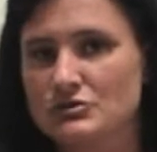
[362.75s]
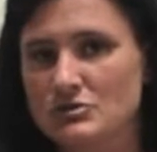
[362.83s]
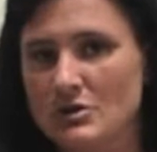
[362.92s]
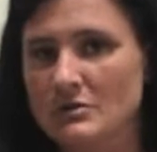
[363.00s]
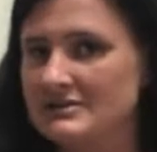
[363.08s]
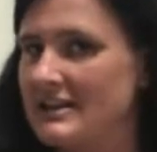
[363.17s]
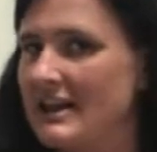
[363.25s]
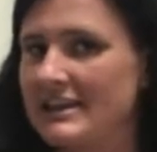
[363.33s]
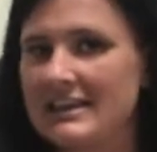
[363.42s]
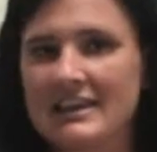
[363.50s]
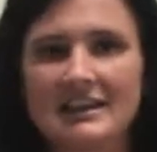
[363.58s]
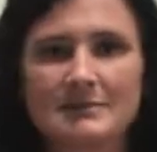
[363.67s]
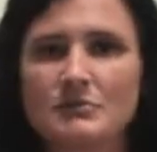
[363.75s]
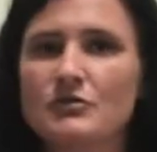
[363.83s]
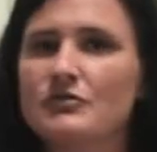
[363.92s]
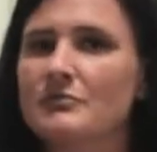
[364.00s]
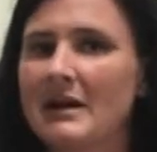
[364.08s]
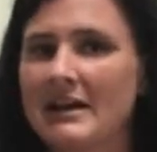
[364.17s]
notice, I can't
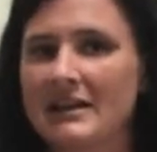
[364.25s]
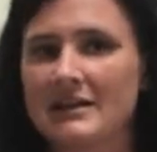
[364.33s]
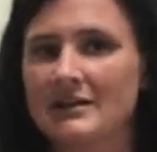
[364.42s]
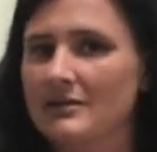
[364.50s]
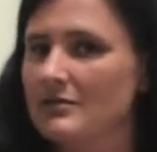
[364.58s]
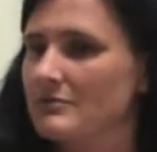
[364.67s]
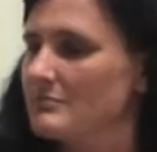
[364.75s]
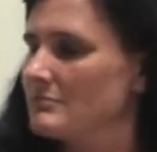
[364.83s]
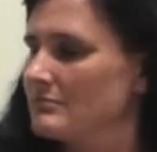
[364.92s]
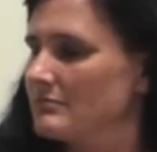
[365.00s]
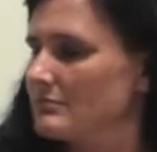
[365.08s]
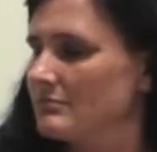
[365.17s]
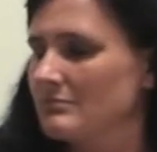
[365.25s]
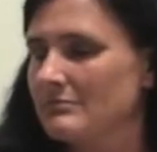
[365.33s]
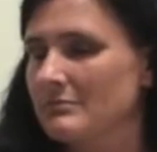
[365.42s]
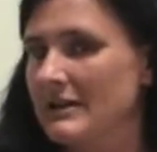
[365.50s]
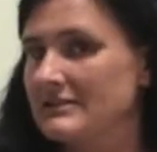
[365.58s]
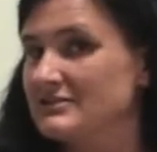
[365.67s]
move my
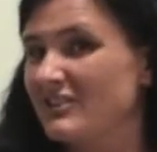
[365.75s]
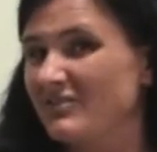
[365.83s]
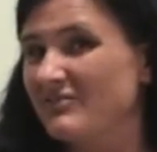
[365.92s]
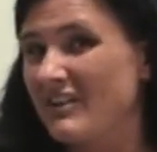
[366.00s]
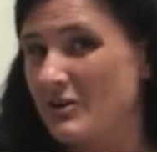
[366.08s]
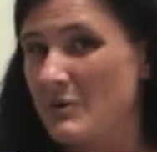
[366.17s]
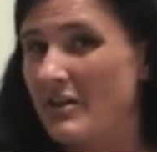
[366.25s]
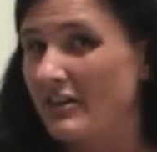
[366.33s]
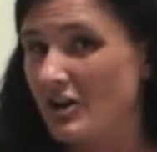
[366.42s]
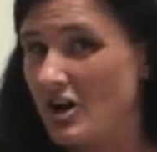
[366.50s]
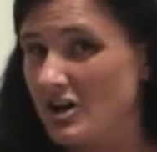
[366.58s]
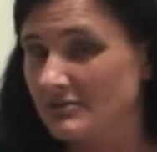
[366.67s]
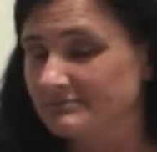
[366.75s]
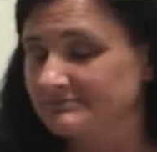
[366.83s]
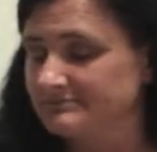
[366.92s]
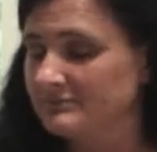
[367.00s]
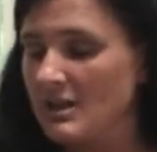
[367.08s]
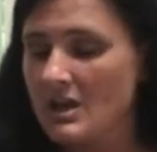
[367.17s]
pencil very well at all.
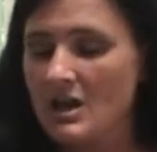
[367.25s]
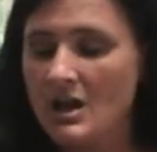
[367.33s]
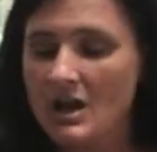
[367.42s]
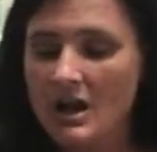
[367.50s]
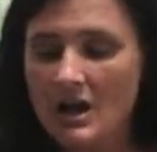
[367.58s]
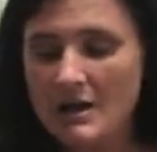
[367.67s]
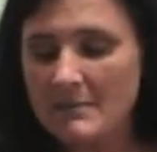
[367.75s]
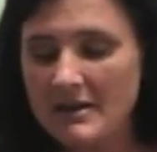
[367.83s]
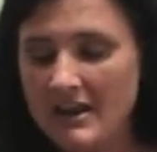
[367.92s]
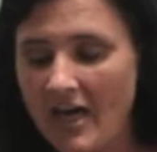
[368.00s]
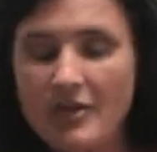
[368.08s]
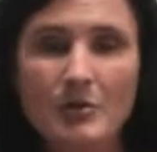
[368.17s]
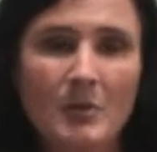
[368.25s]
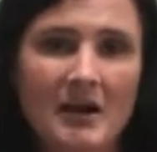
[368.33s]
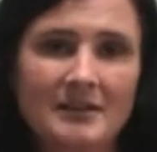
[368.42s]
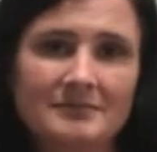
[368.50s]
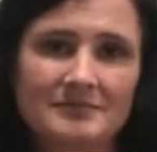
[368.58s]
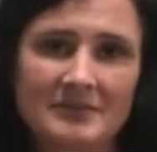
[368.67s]
Another
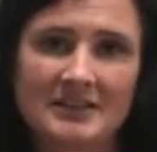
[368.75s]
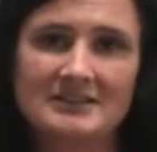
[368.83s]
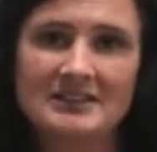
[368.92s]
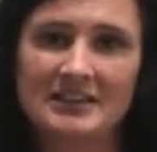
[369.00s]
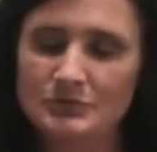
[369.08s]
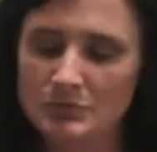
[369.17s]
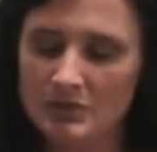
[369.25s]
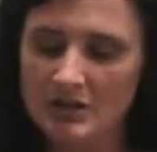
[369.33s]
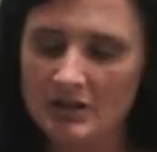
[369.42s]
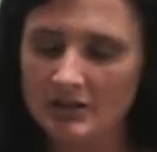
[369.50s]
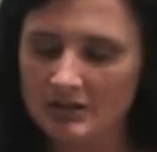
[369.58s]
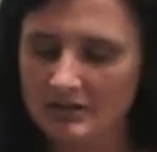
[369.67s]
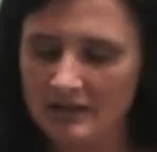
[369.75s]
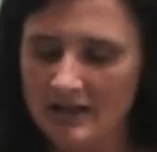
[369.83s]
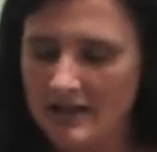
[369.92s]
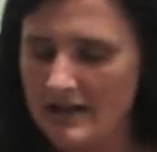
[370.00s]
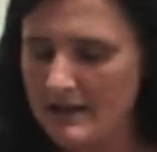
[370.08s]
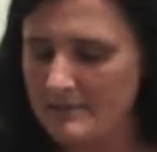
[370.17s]
one is kids will
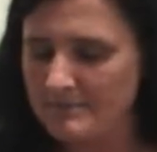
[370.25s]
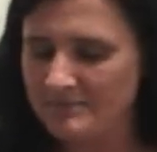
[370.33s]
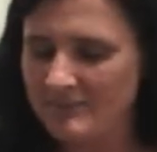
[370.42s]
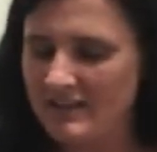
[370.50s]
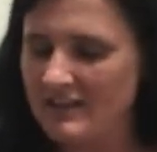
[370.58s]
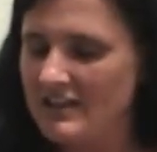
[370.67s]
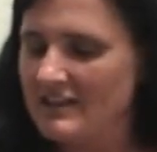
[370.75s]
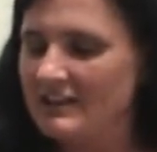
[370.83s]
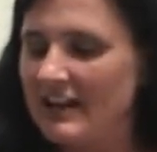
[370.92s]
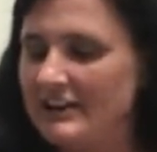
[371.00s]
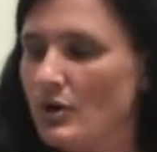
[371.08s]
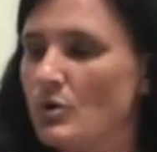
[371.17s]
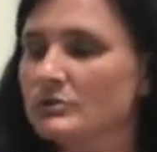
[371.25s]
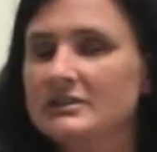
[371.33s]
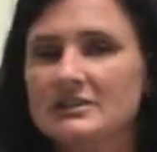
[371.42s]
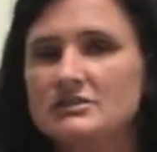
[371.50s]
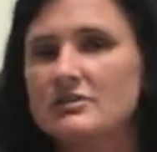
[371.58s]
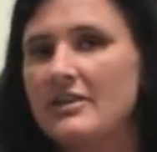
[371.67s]
kind of hold
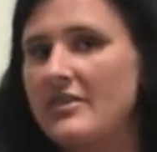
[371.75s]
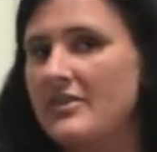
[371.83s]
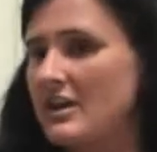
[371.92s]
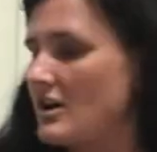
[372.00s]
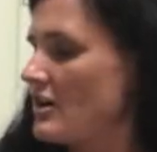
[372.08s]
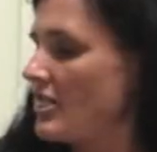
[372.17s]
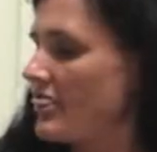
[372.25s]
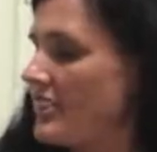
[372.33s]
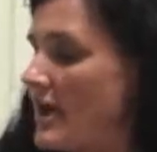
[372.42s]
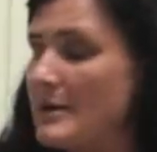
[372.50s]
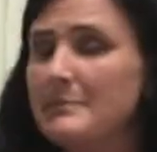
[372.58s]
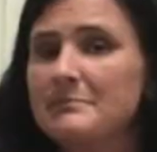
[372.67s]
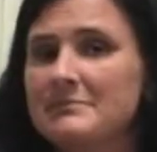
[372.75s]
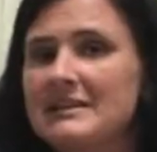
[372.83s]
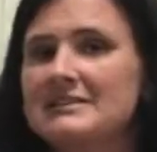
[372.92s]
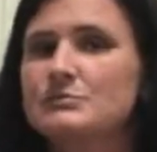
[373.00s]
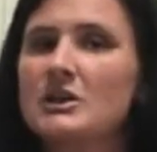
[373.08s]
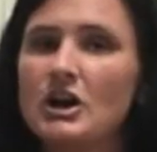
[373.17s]
it so that their thumb
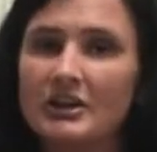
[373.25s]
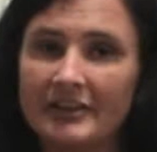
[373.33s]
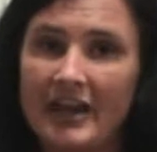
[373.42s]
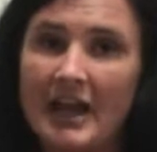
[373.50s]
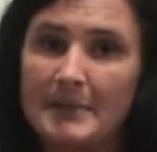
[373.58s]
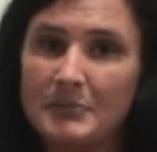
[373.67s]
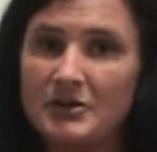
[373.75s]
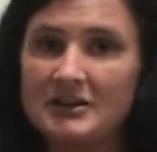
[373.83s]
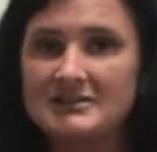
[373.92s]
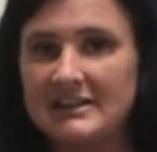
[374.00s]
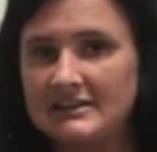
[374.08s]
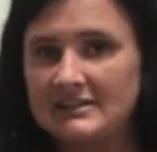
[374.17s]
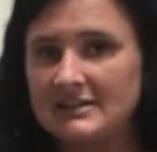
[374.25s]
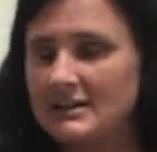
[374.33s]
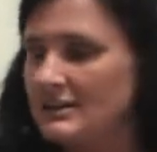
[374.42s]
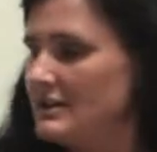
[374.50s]
is, we call, hyperextended,